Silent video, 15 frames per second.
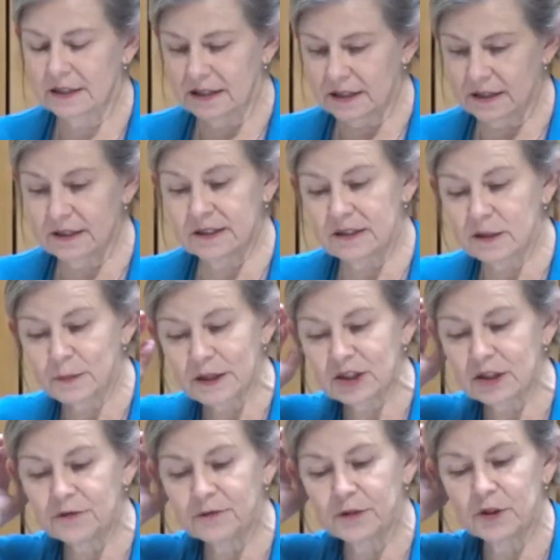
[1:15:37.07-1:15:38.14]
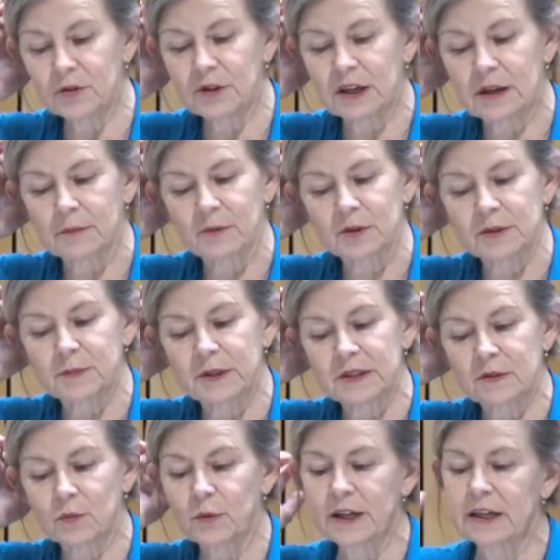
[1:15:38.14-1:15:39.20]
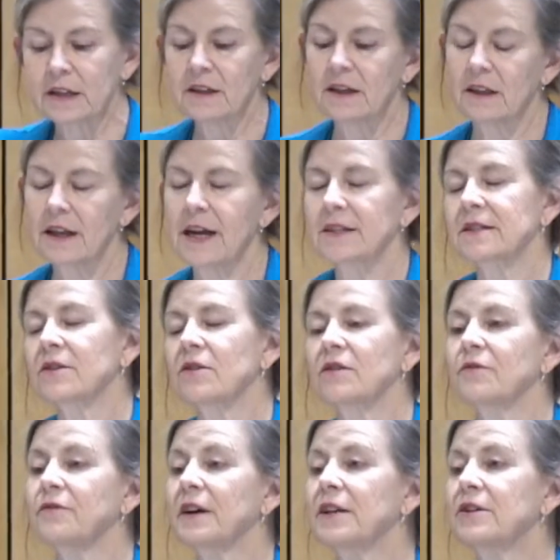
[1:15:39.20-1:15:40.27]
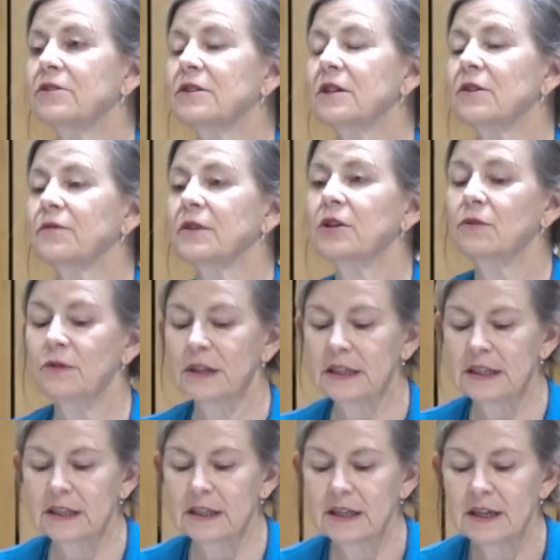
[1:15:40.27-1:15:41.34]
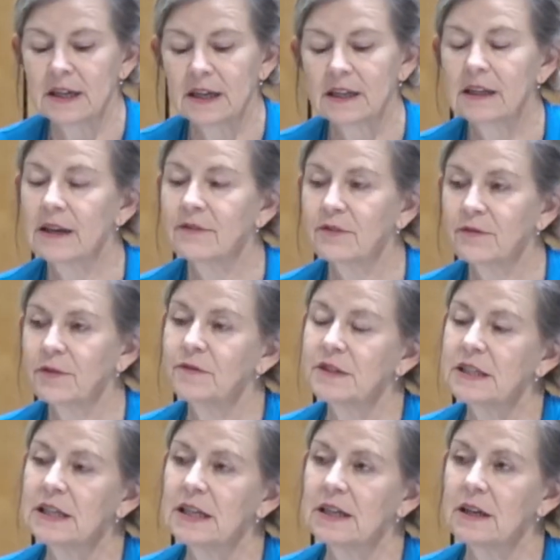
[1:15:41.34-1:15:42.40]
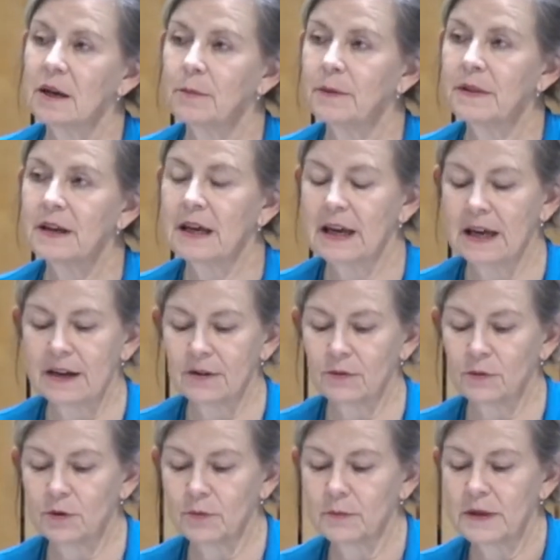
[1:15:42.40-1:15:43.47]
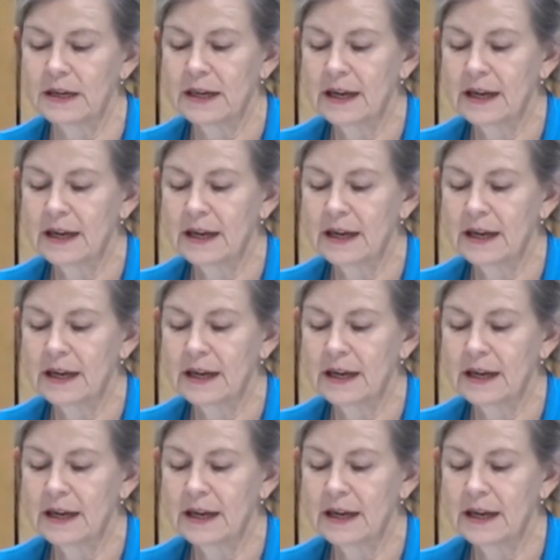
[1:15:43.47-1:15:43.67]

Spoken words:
This is especially for newcomers, but it's a weekly class called Finding Yourself at Unity, 11:15, up in the Gannett Room.